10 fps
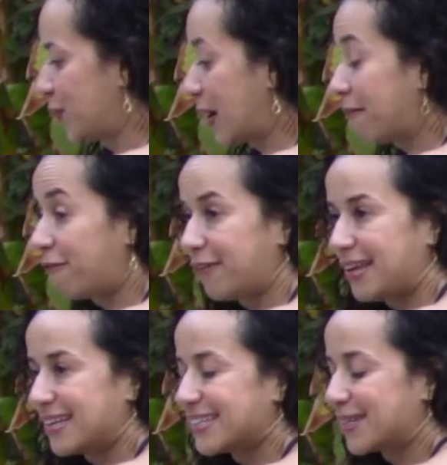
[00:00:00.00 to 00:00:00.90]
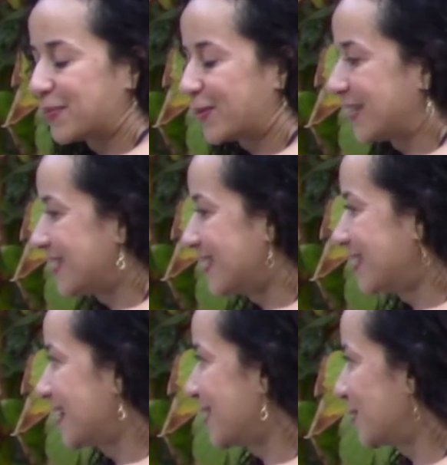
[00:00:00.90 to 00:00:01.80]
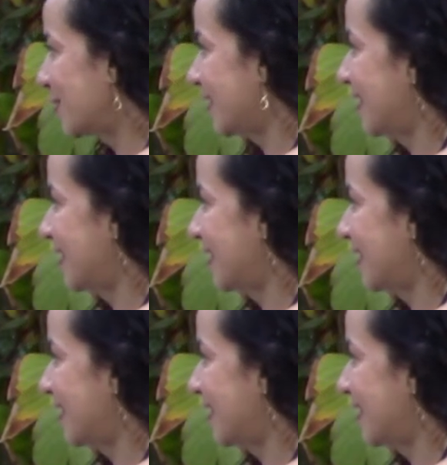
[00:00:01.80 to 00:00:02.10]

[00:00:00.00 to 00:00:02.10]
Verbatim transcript: I feel it, the burning sensation.